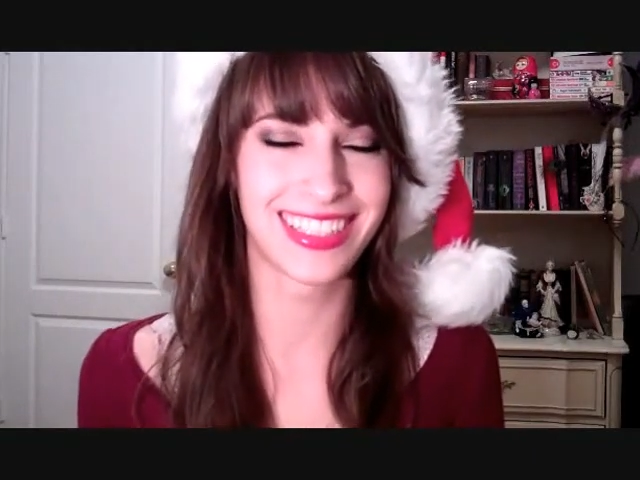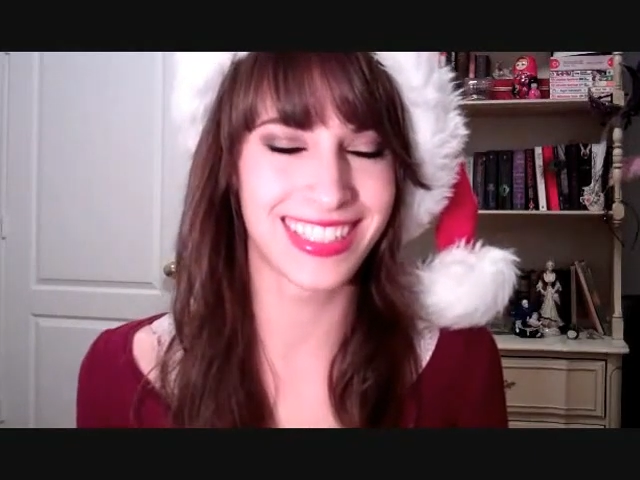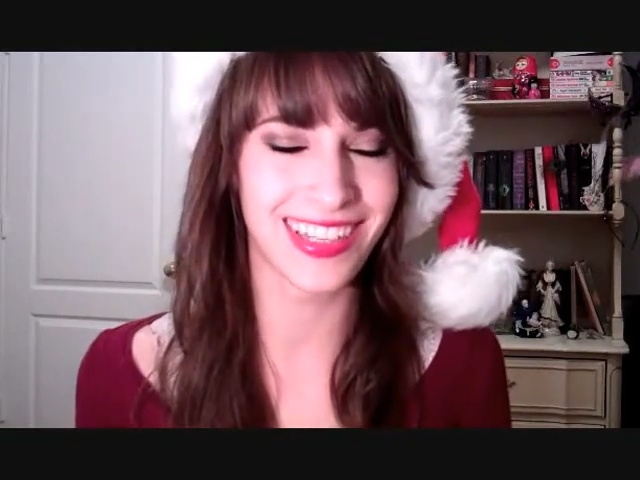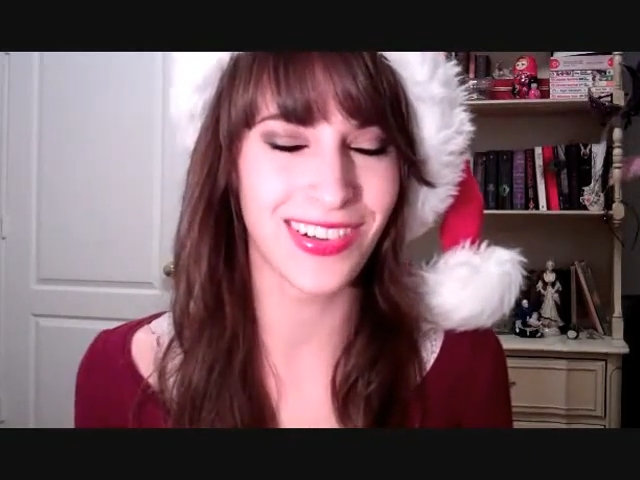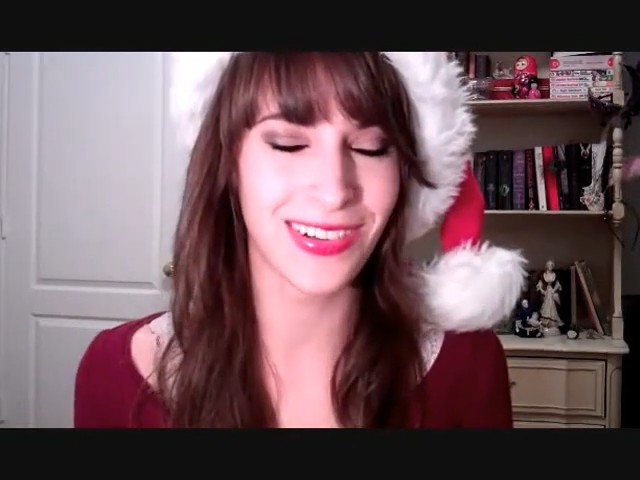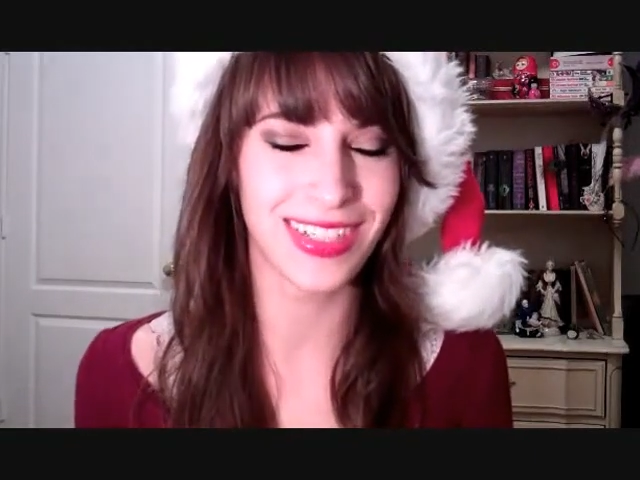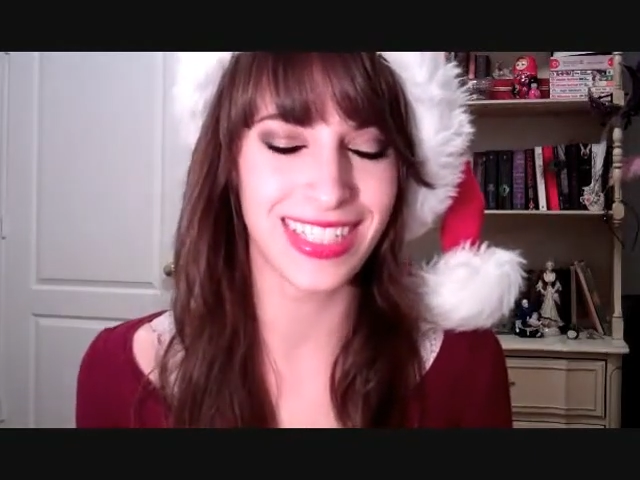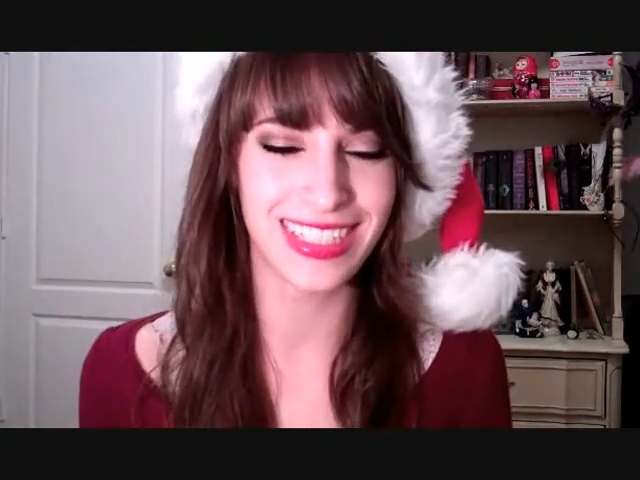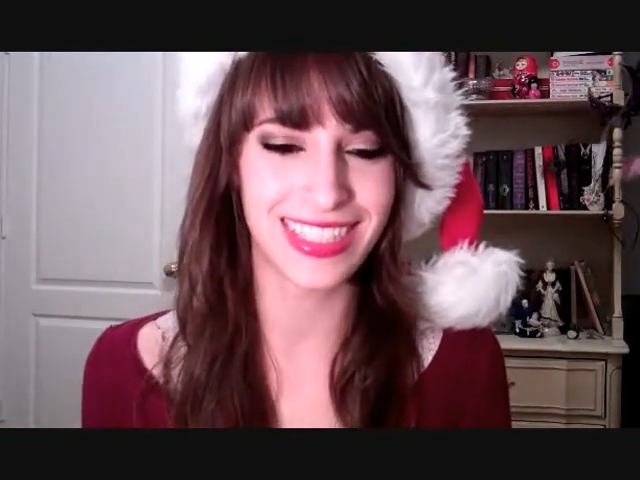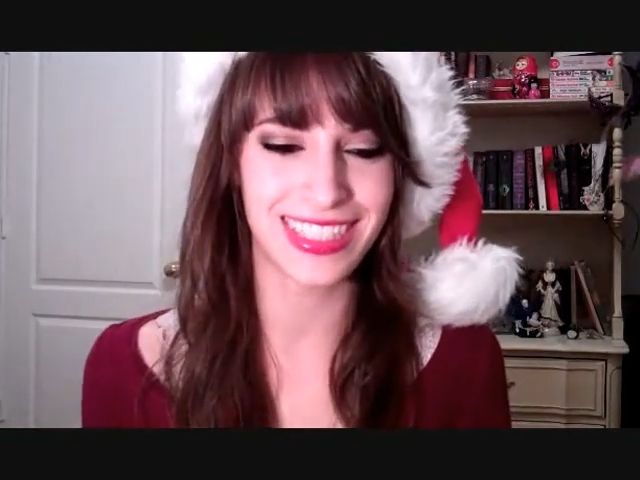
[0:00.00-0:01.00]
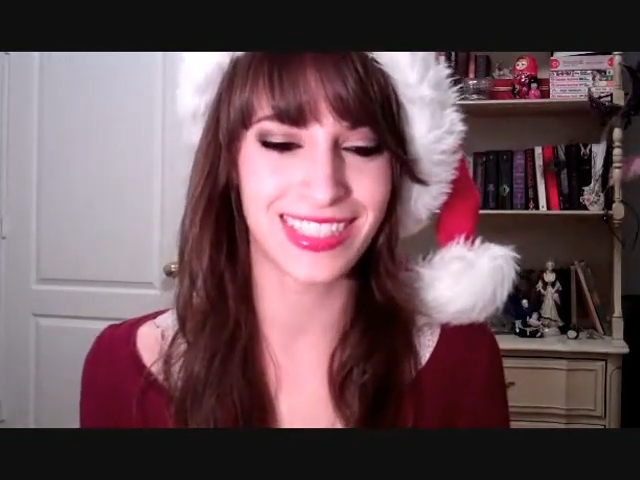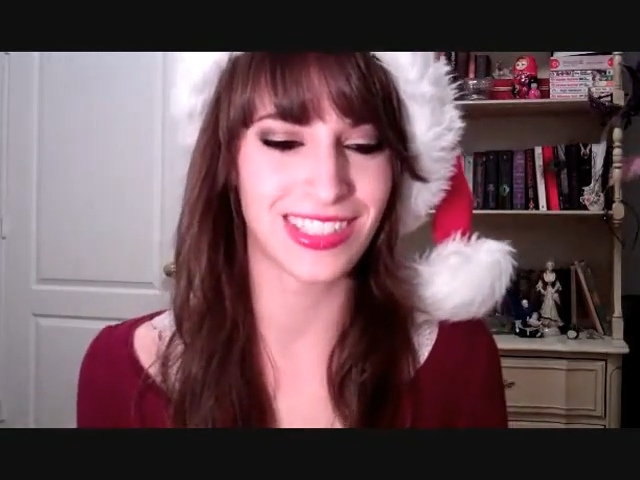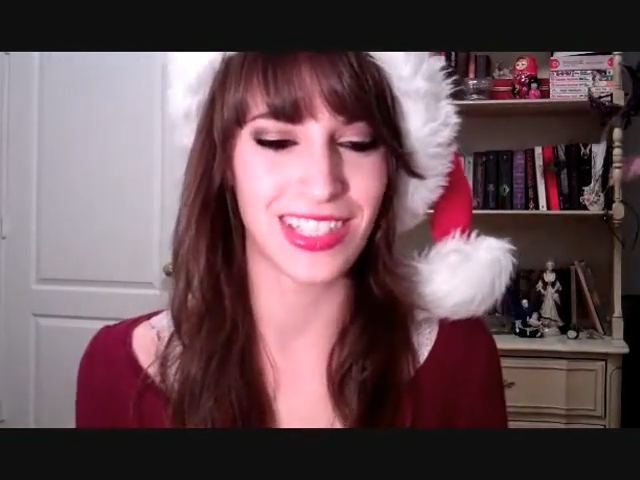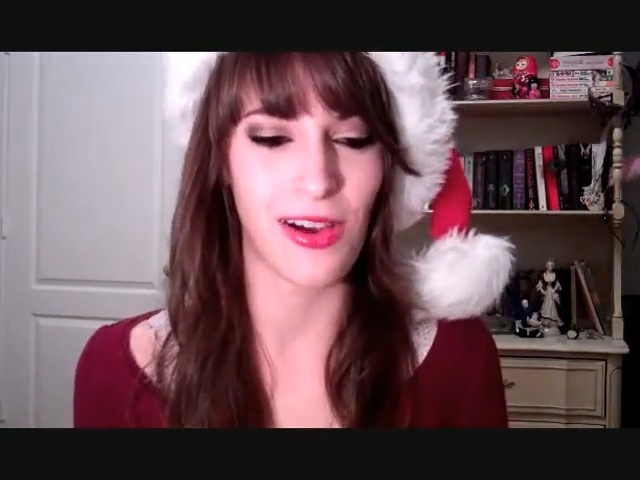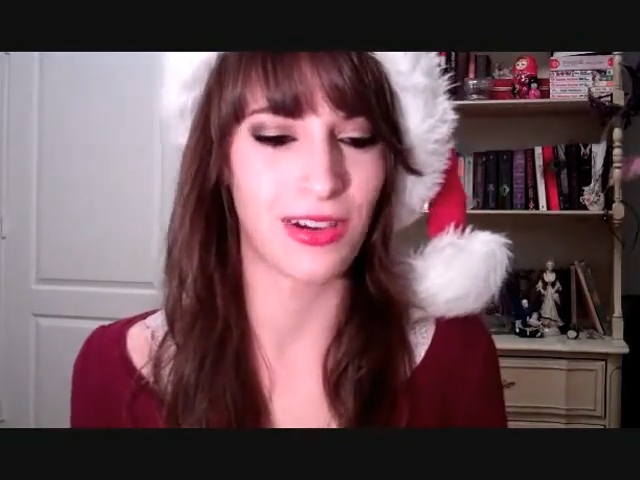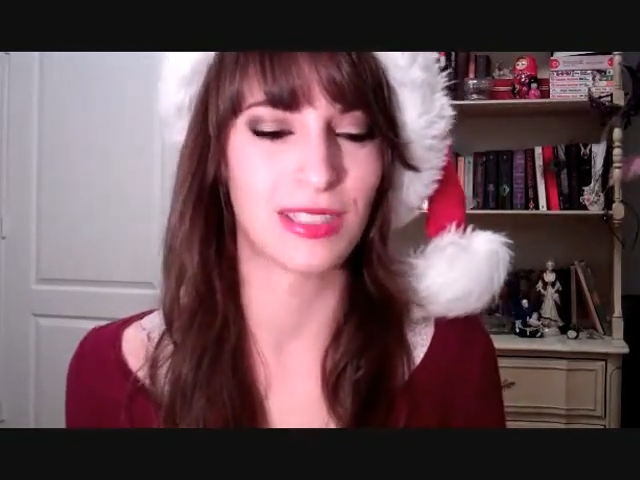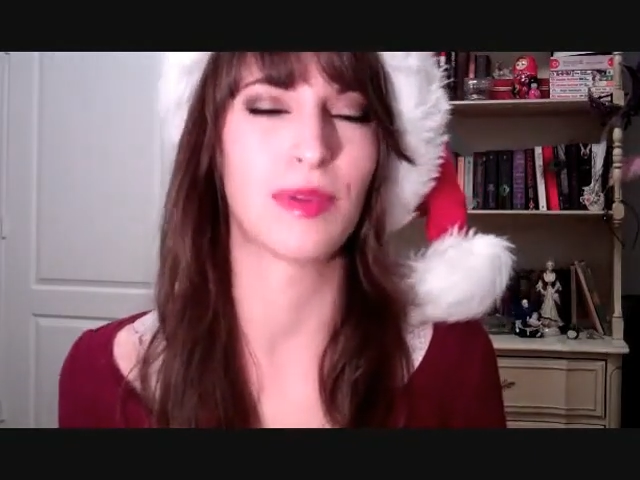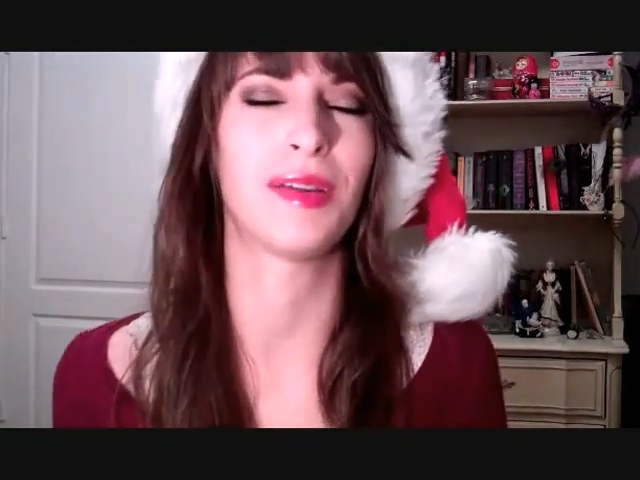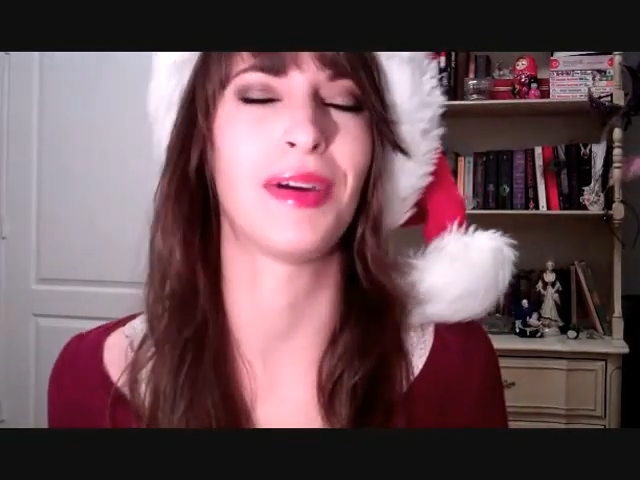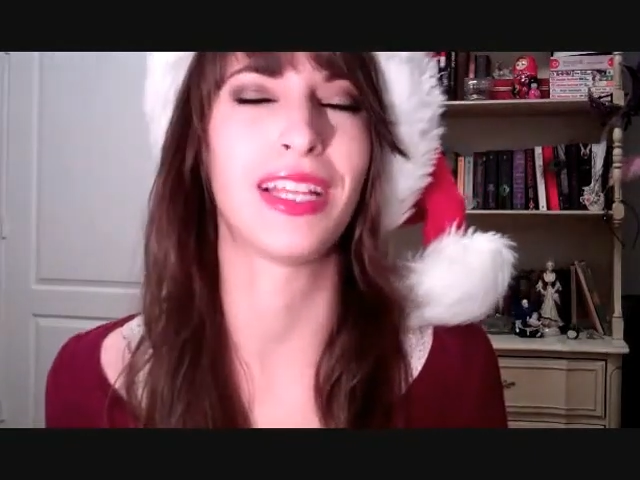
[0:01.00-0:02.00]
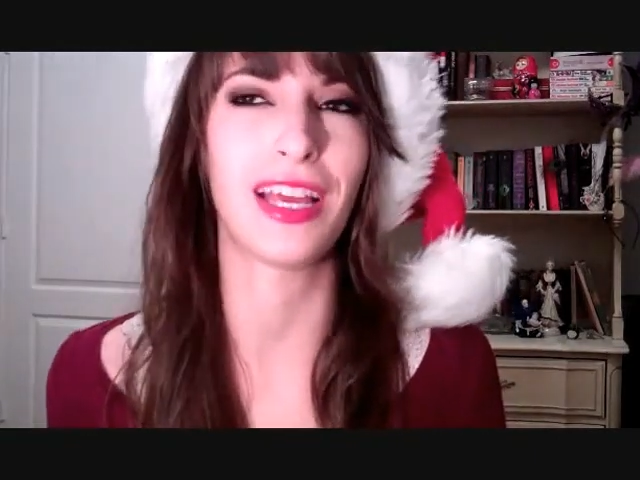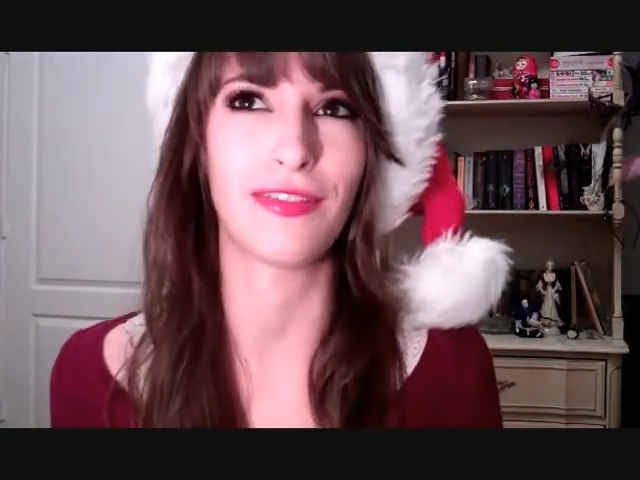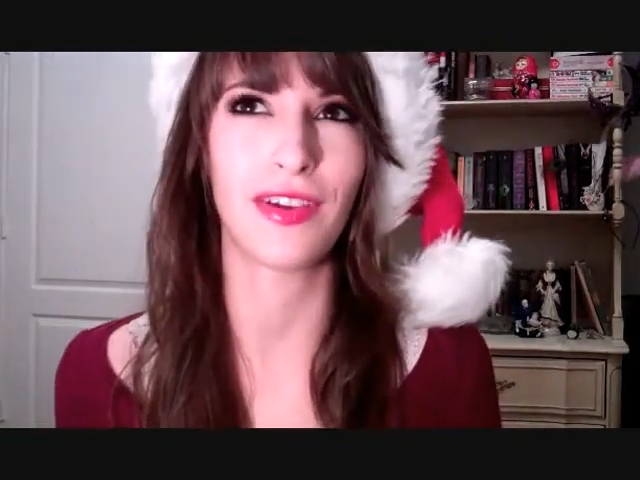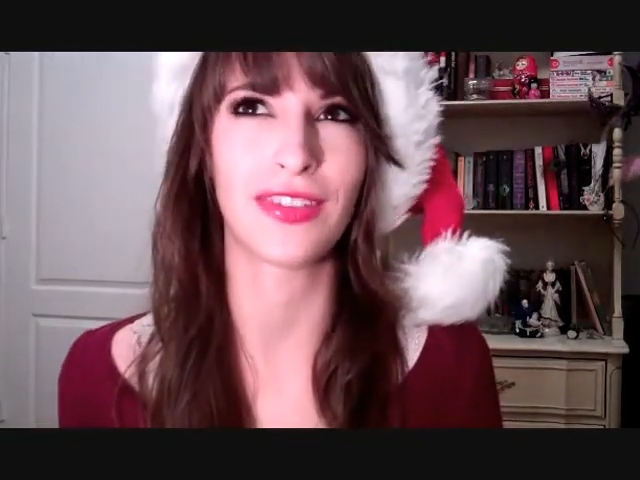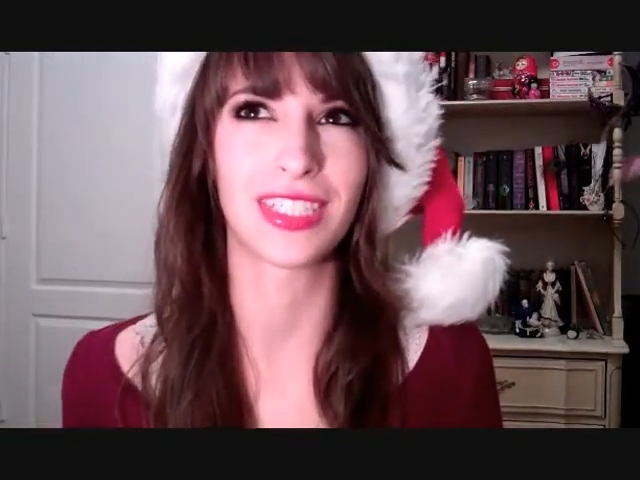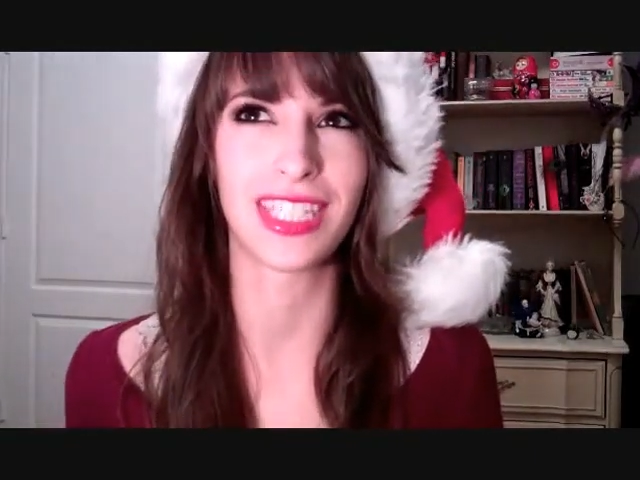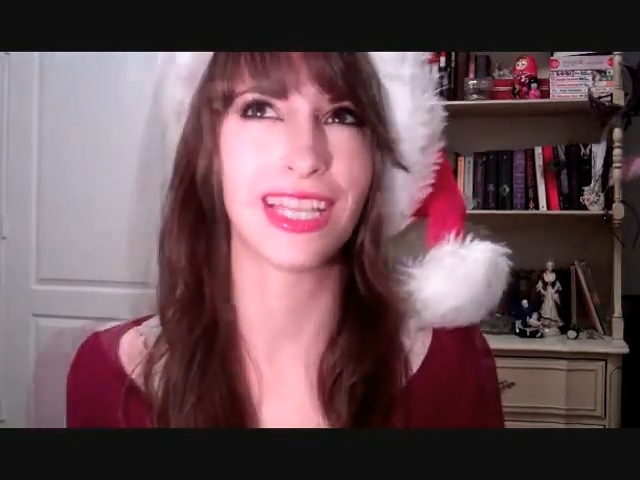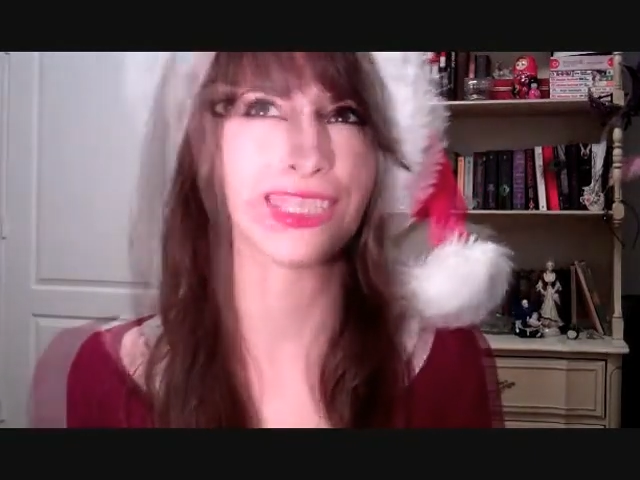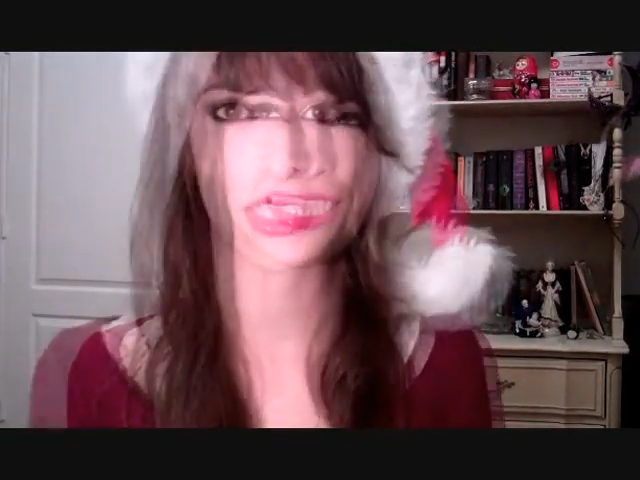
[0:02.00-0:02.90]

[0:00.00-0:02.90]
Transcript: so it's just always been in my life ever since.